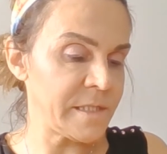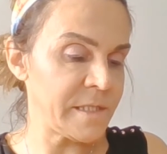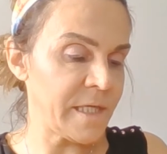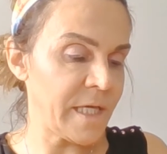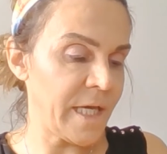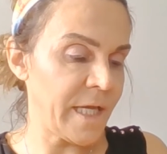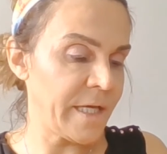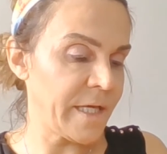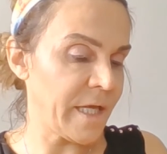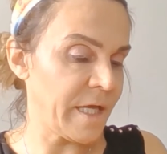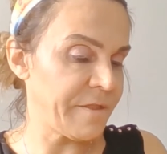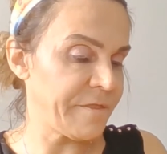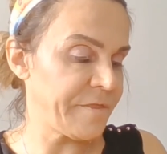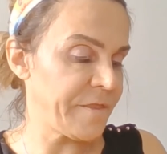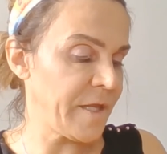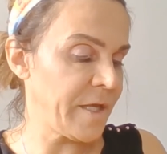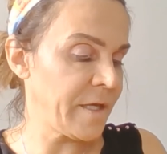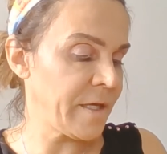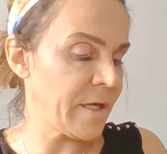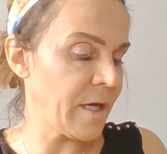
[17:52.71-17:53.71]
and I
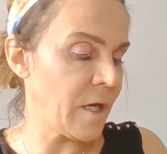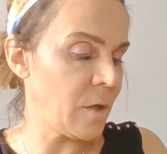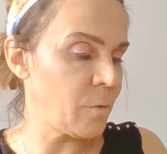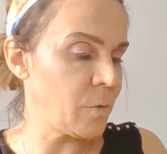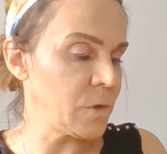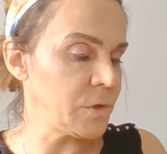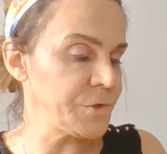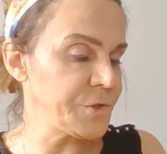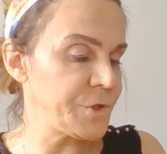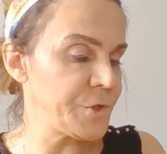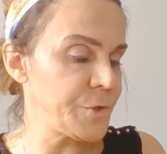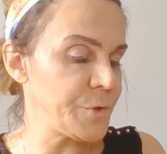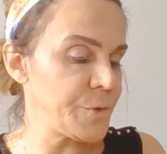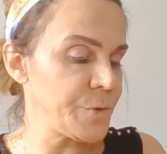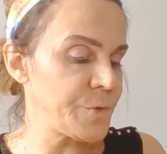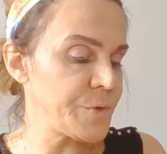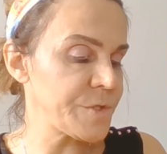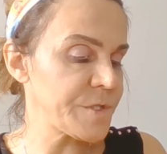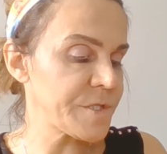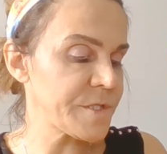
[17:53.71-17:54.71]
think I will
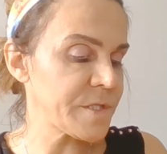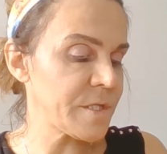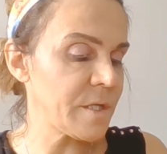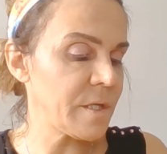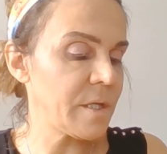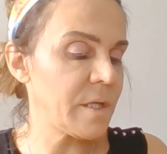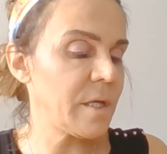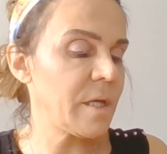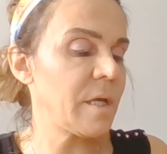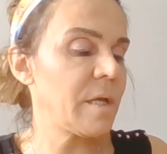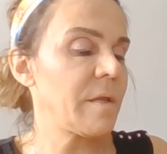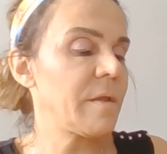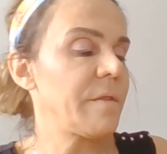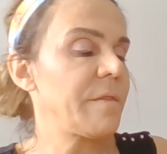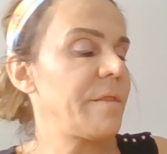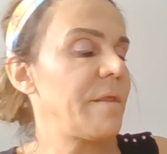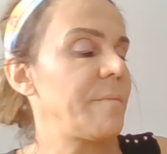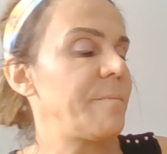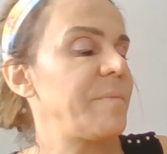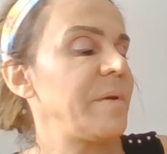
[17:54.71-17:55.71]
use
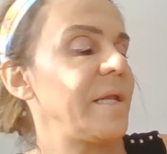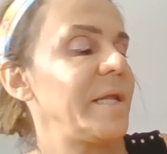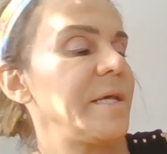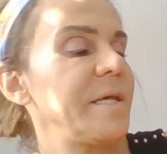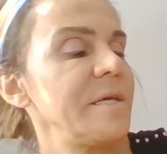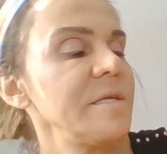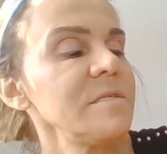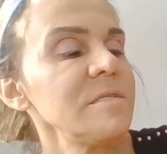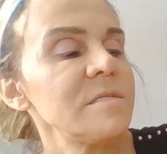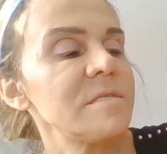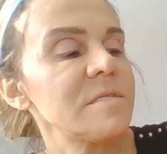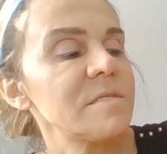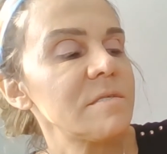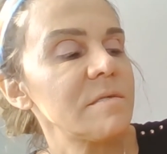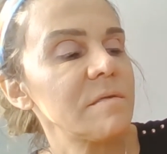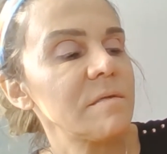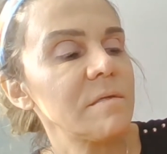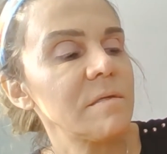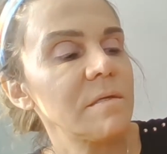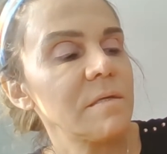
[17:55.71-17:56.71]
the Bliss.